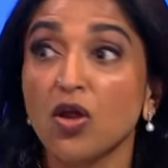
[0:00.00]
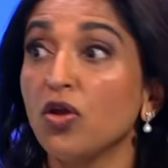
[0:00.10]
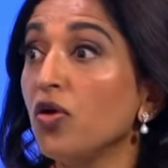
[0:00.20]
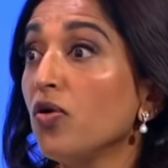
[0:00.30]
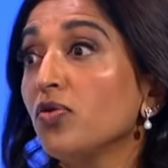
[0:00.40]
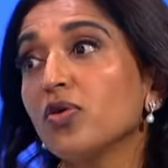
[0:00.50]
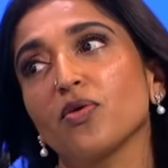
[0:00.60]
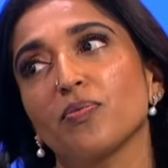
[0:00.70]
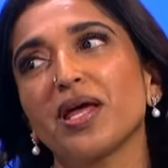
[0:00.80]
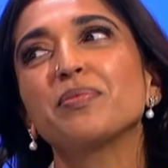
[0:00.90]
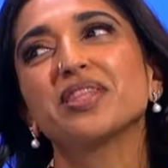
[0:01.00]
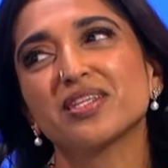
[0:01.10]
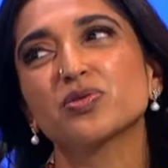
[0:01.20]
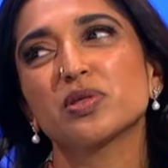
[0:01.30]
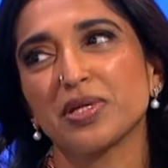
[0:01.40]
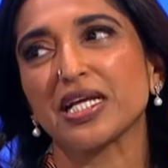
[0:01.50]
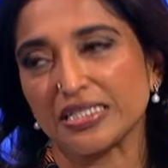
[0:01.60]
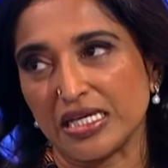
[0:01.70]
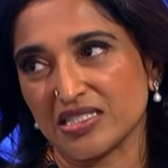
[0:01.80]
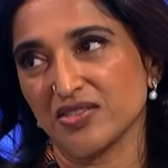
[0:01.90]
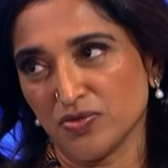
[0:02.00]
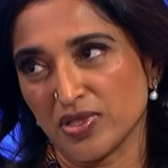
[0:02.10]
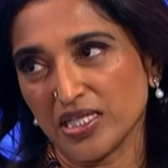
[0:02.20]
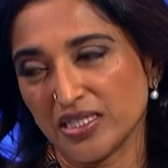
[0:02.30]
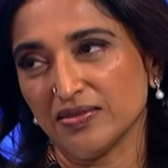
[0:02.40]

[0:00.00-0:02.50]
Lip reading: No, but I mean, this was a bit excessive, really.